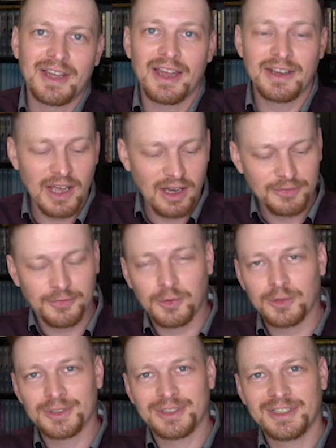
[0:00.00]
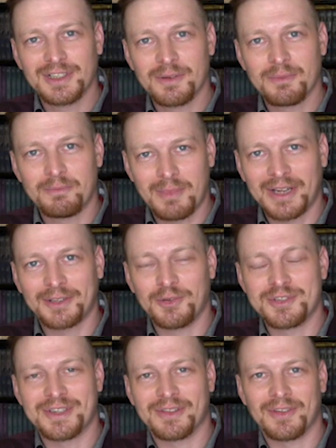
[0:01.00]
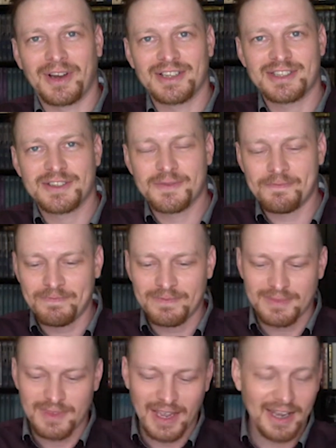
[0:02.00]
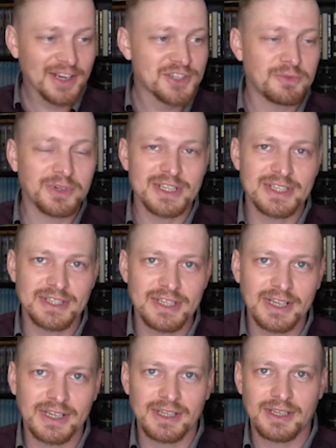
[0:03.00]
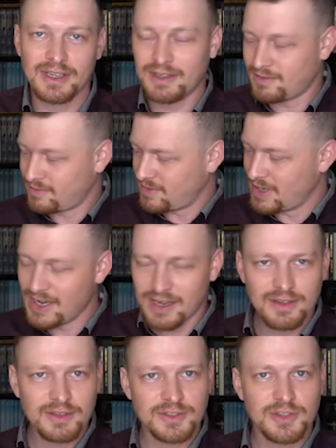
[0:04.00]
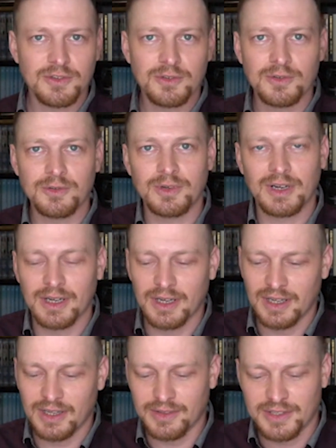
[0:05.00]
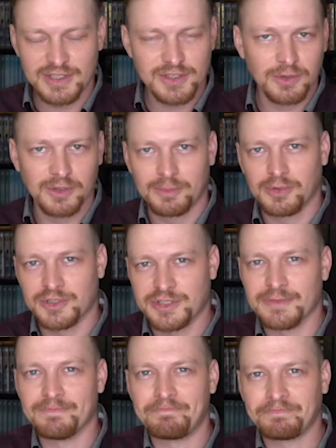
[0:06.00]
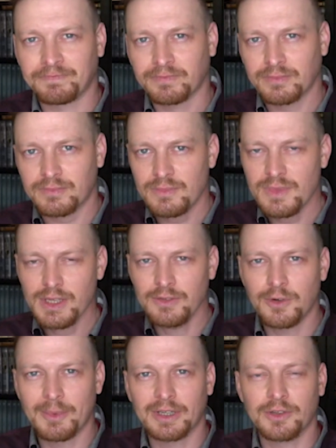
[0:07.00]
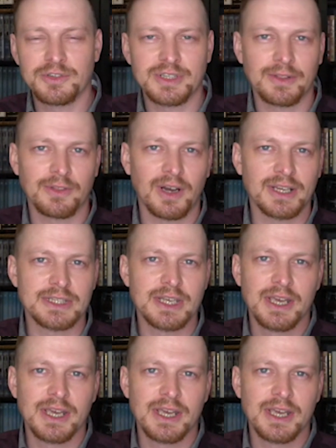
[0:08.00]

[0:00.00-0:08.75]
and now for my closing thoughts. I actually want to stick into this Torah portion for my closing thoughts.